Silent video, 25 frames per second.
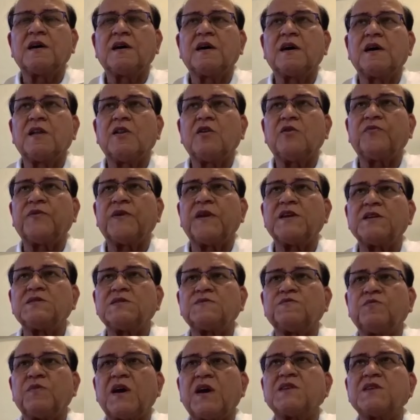Hello friends,
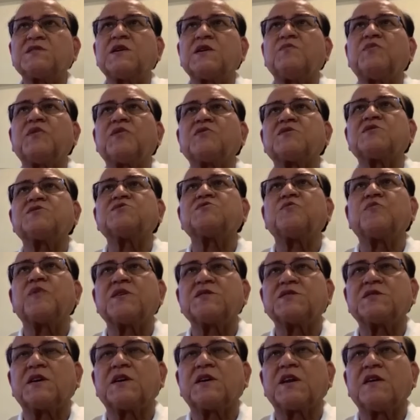myself Dr.
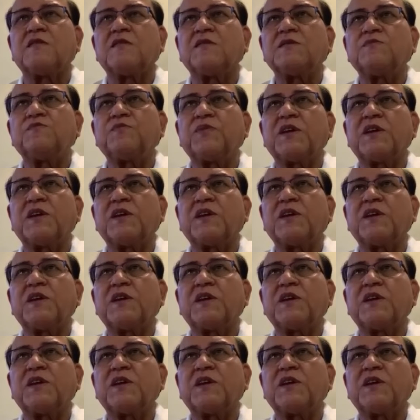Subhash Agravat,